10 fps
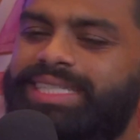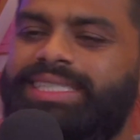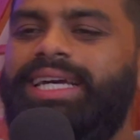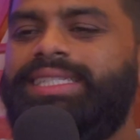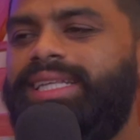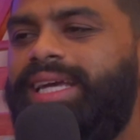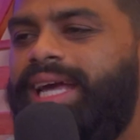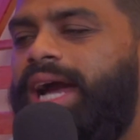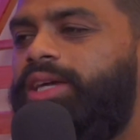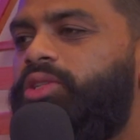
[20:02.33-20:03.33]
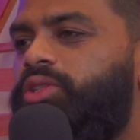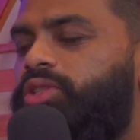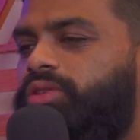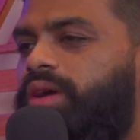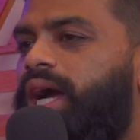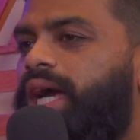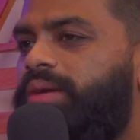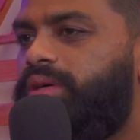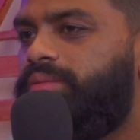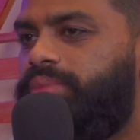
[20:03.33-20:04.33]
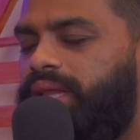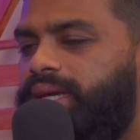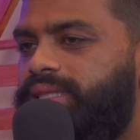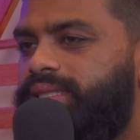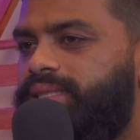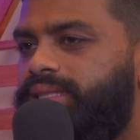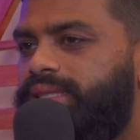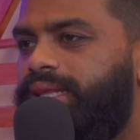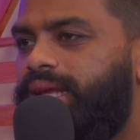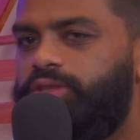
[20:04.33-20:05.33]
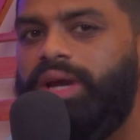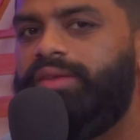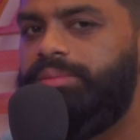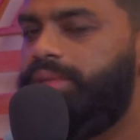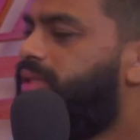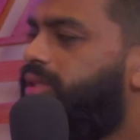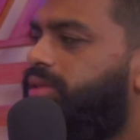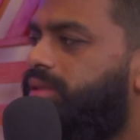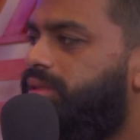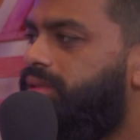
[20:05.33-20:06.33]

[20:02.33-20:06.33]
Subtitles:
That's like how you describe a place that you haven't been to.